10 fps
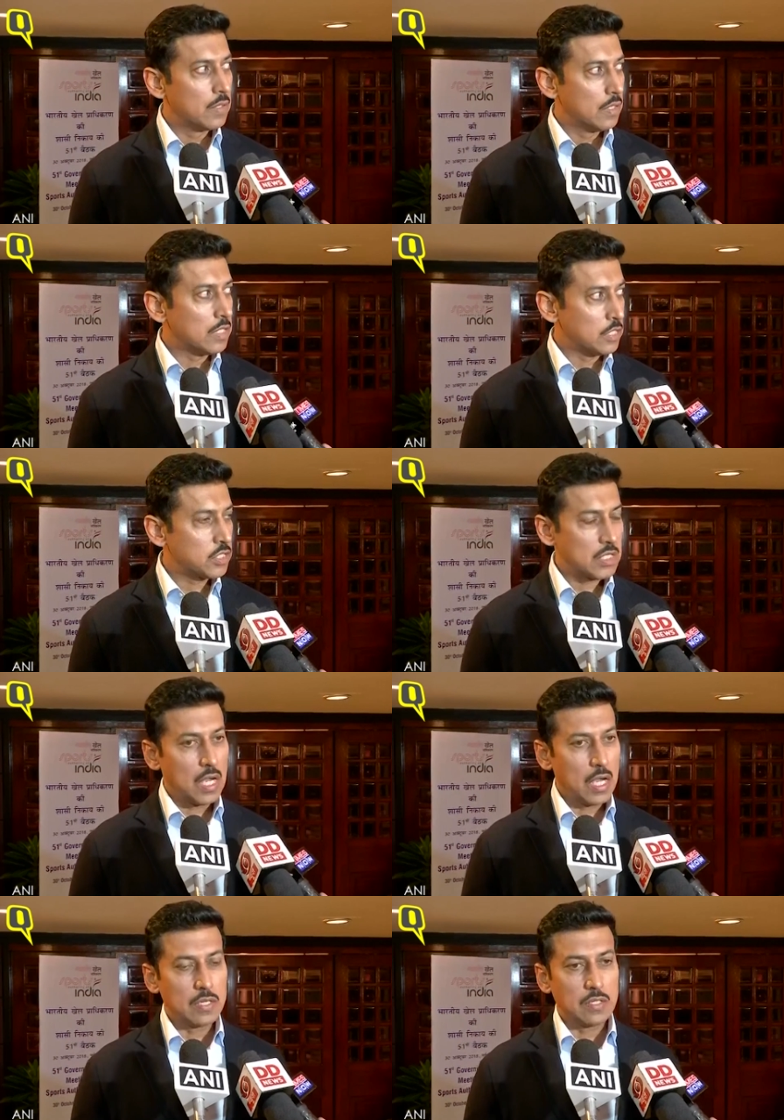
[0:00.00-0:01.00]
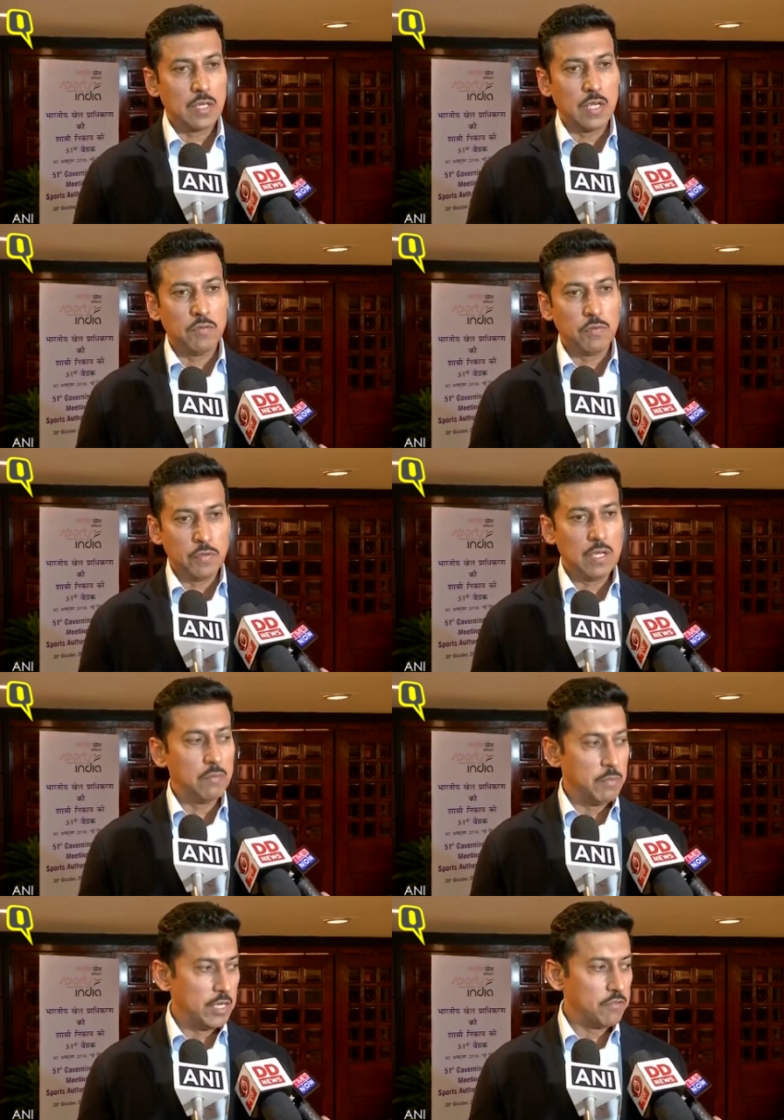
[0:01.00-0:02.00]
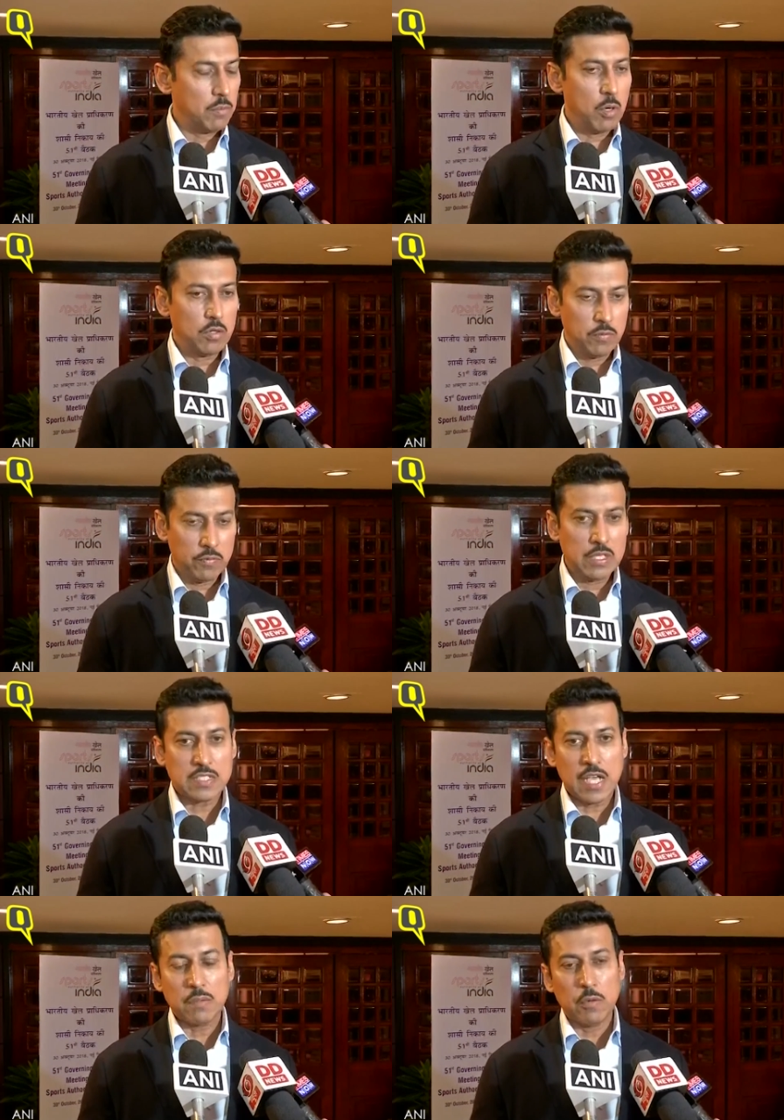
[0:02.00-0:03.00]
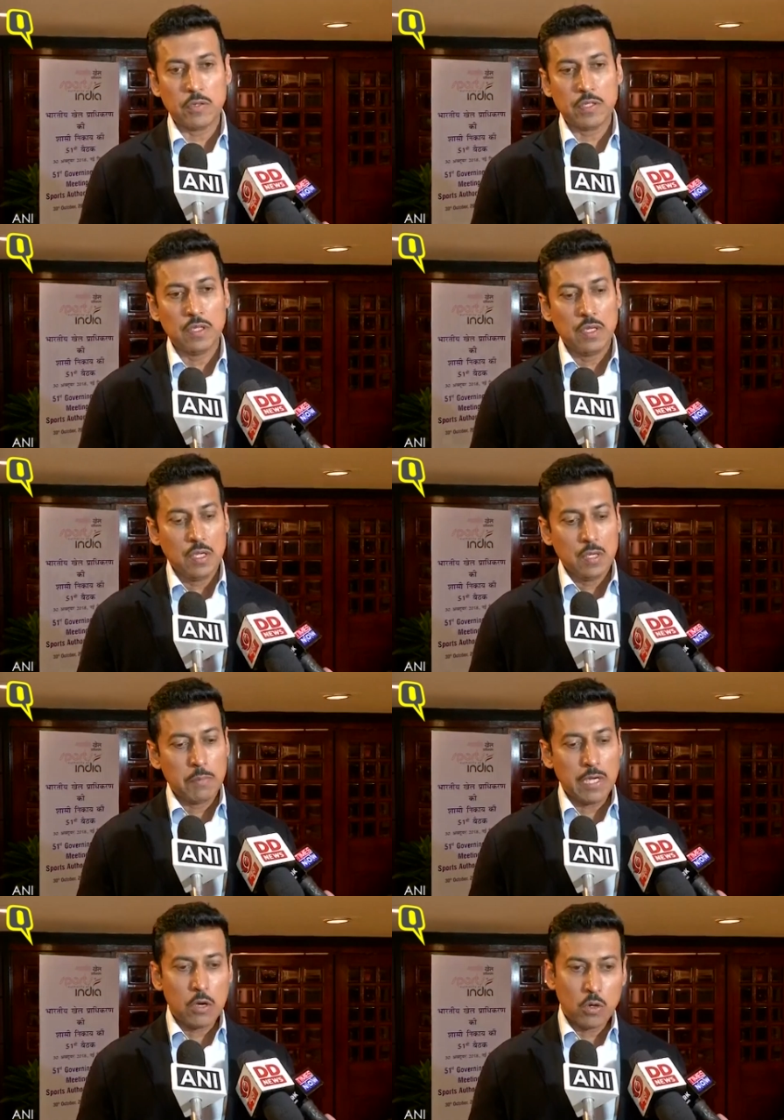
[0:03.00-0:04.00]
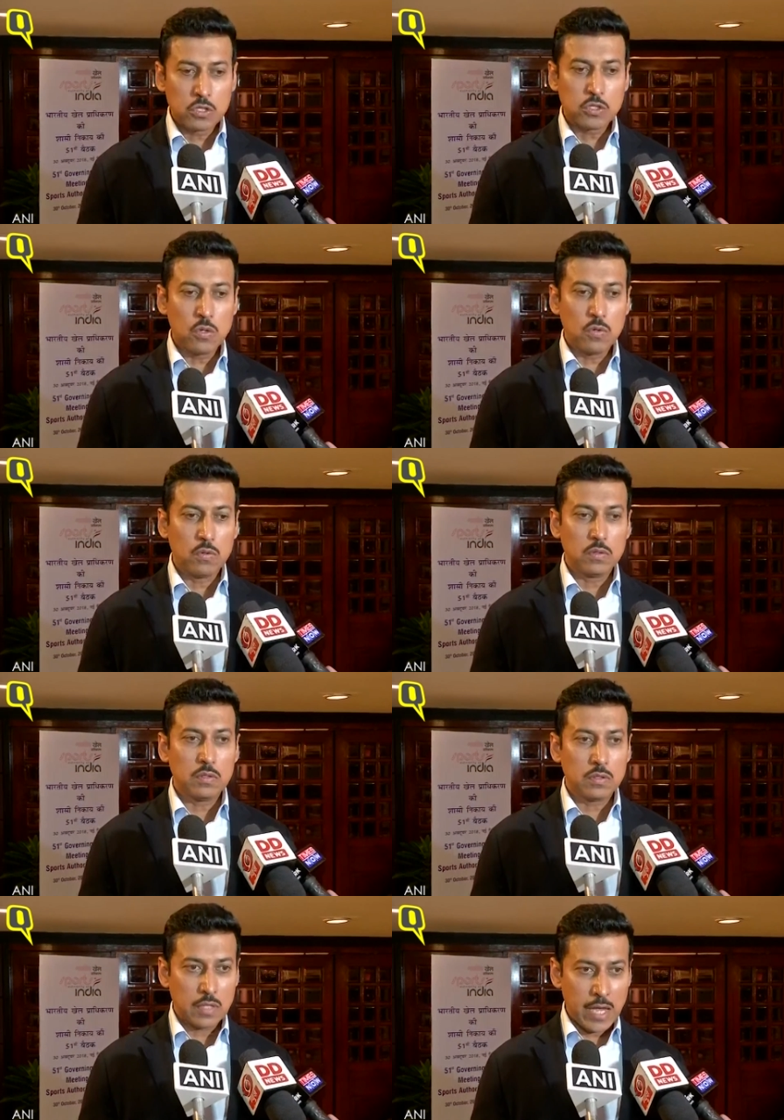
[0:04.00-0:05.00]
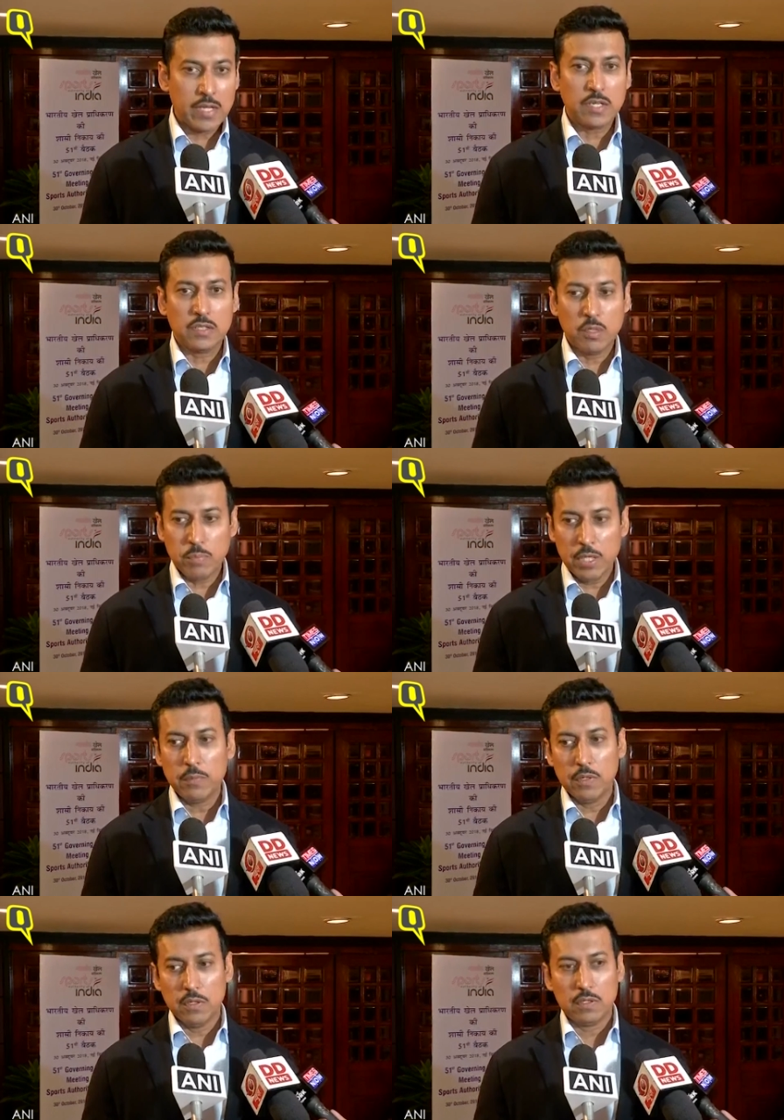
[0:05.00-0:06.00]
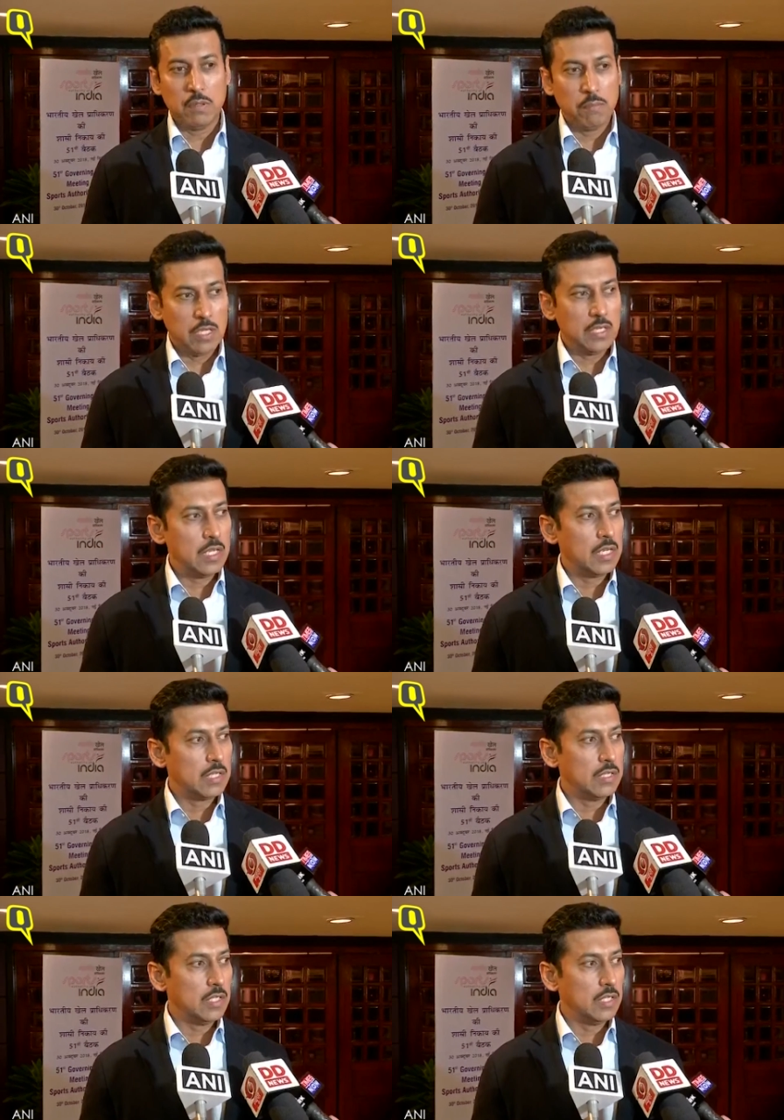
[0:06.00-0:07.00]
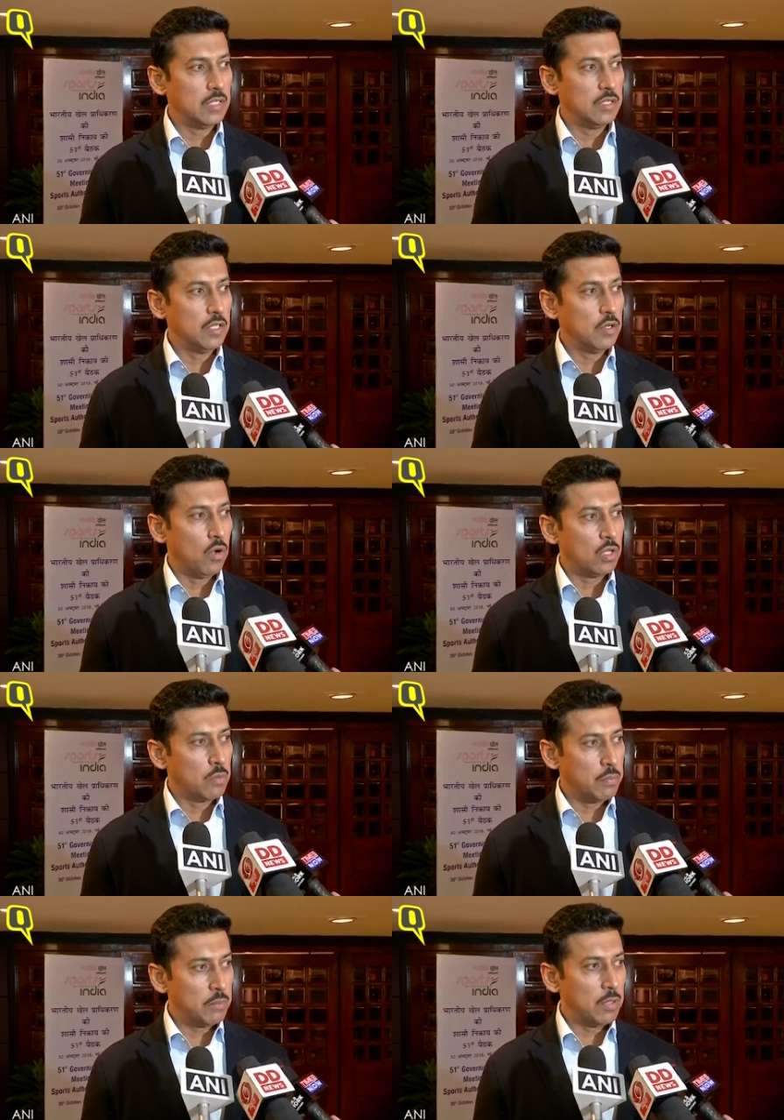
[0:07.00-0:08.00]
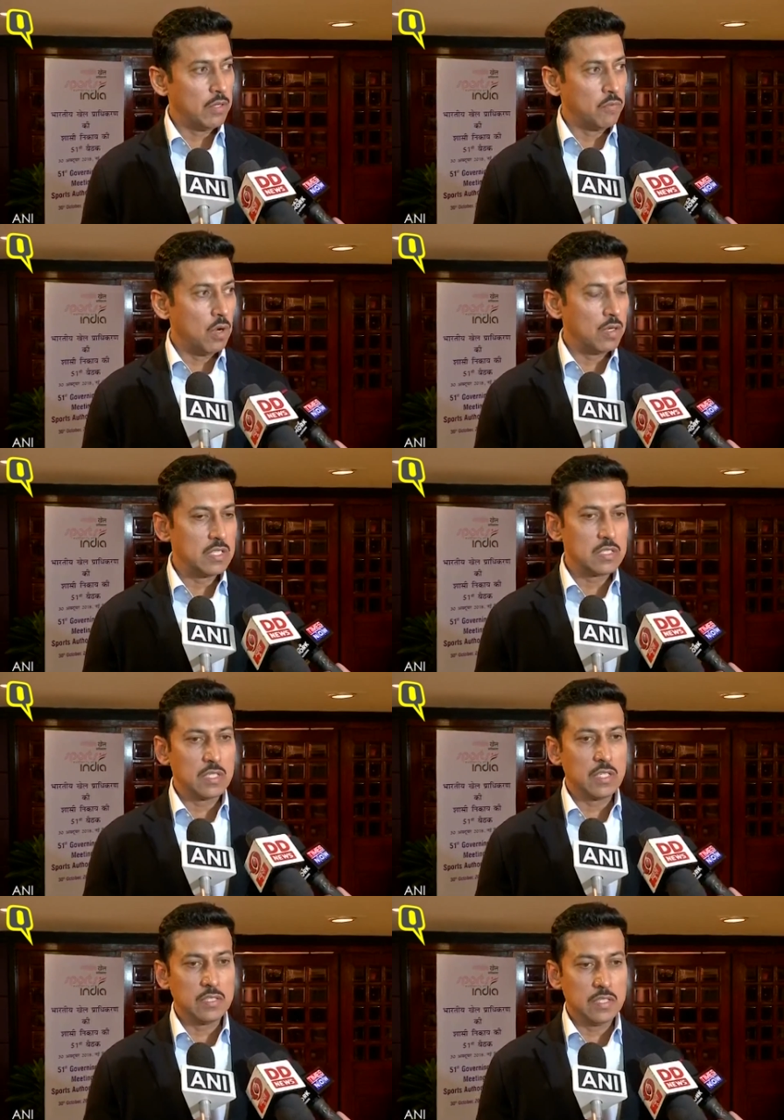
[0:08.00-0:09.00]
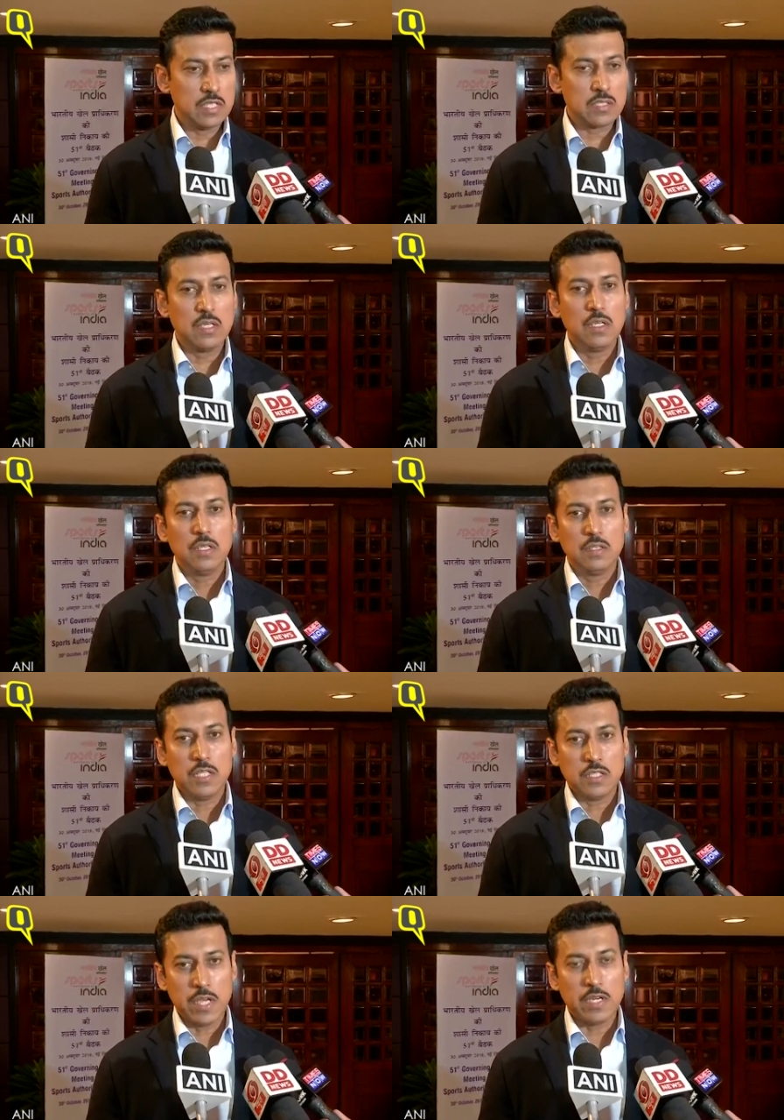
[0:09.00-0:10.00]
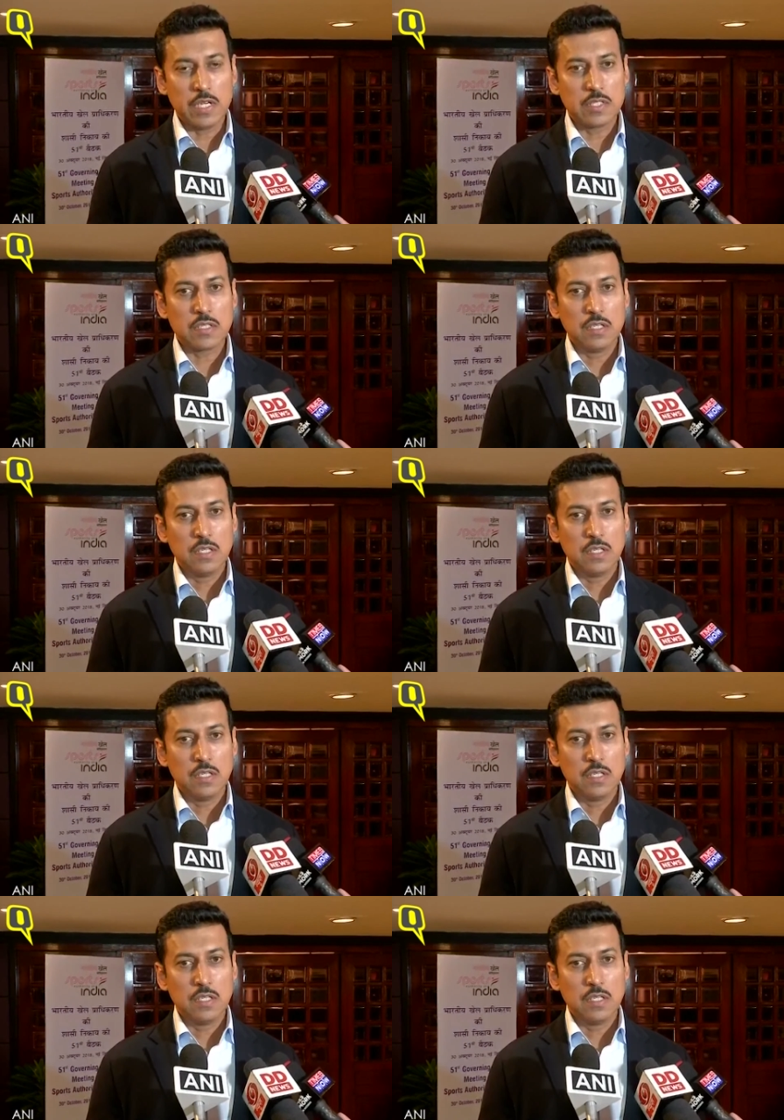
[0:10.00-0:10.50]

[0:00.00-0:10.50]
it touches our heart, and we feel bereaved about it, we feel sad about it. But I also thank the people, the media, the all the people involved in certain these areas,